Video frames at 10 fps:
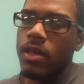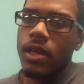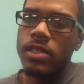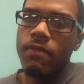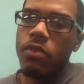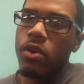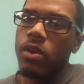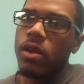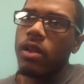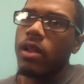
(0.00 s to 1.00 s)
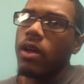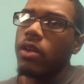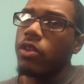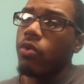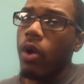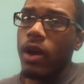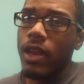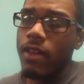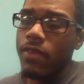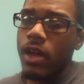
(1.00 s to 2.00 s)
because if you
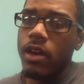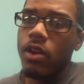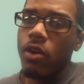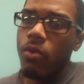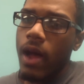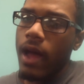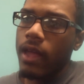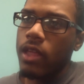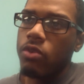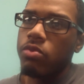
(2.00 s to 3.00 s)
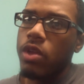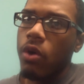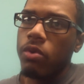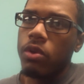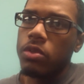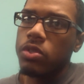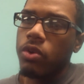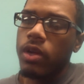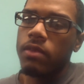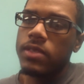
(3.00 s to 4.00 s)
are living under a rock and you don't know the
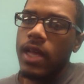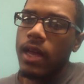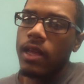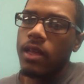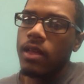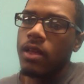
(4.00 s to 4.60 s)
story of Sonic,